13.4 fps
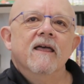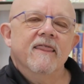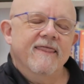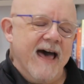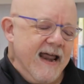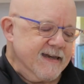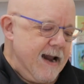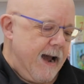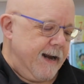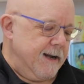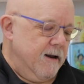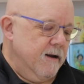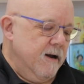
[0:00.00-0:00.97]
That
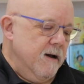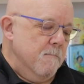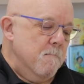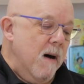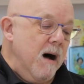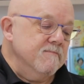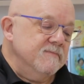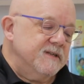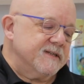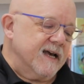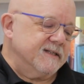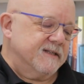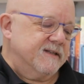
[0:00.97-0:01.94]
night, Mum
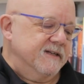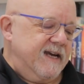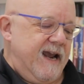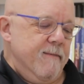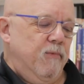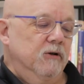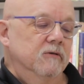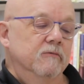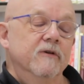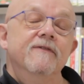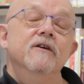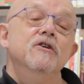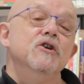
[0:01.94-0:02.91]
sets the table
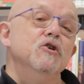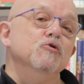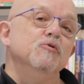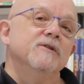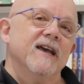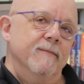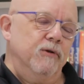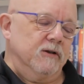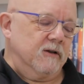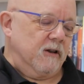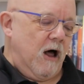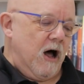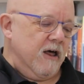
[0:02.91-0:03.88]
with the new
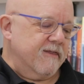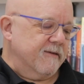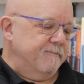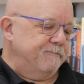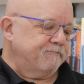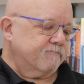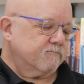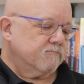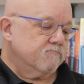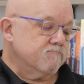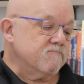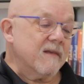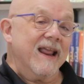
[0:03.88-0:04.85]
tablecloth,
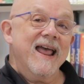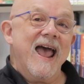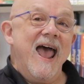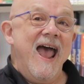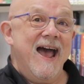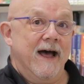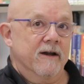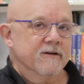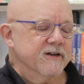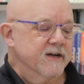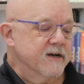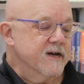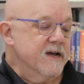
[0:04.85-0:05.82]

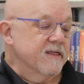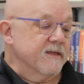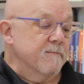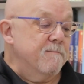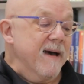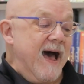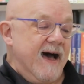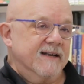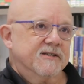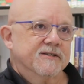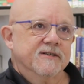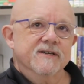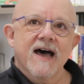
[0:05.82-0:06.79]
and the
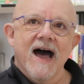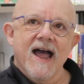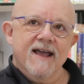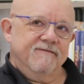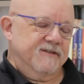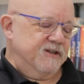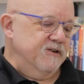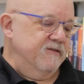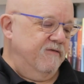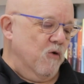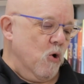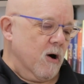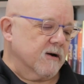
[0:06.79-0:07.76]
best knives and
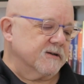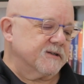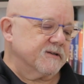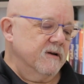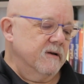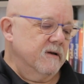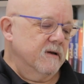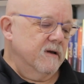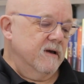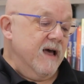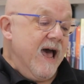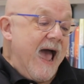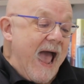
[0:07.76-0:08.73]
forks,
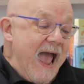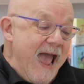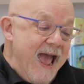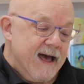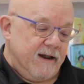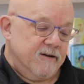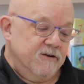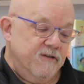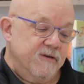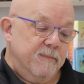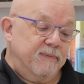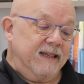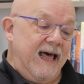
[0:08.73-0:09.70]
and
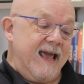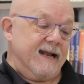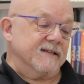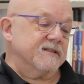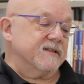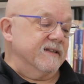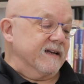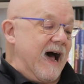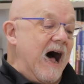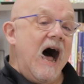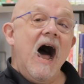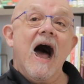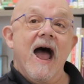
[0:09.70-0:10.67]
the plates that
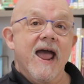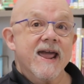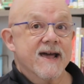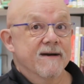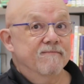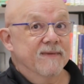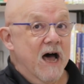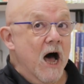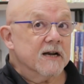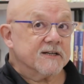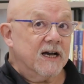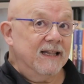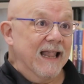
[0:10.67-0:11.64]
I am
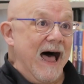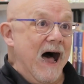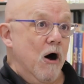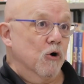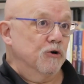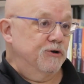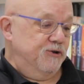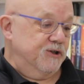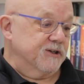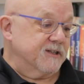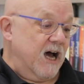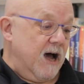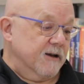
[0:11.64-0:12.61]
not allowed to
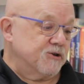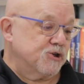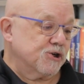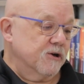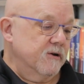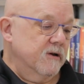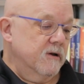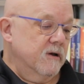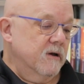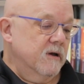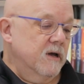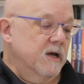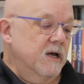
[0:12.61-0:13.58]
touch.
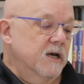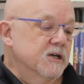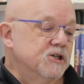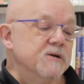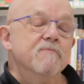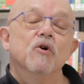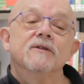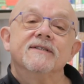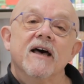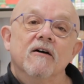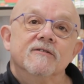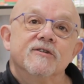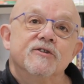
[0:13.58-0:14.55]
She puts out